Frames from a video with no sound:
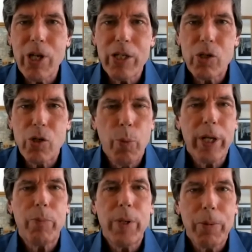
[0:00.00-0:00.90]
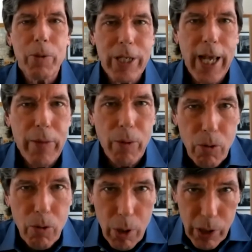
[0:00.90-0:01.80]
is to bring people together
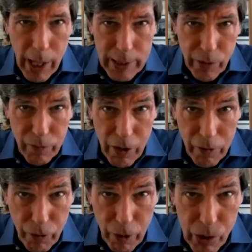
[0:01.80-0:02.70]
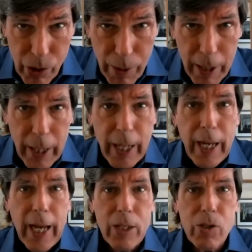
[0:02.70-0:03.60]
across lines of difference.
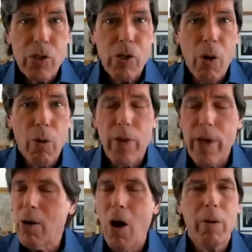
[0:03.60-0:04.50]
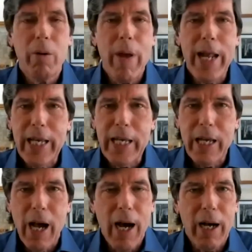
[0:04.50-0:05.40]
And so there are many
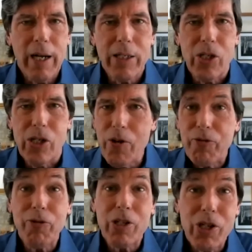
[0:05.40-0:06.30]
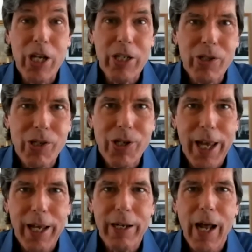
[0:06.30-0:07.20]
differences
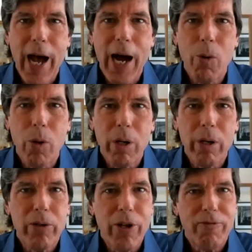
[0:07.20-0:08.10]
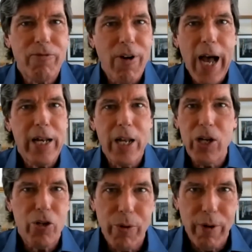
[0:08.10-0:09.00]
in our divided
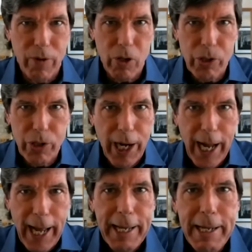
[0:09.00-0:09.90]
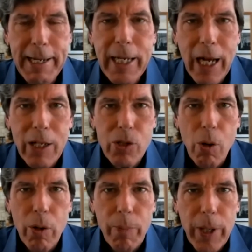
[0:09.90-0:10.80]
universe today. And
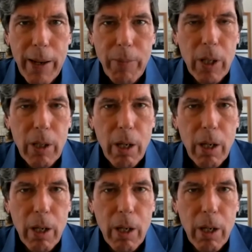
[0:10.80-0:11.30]
so it became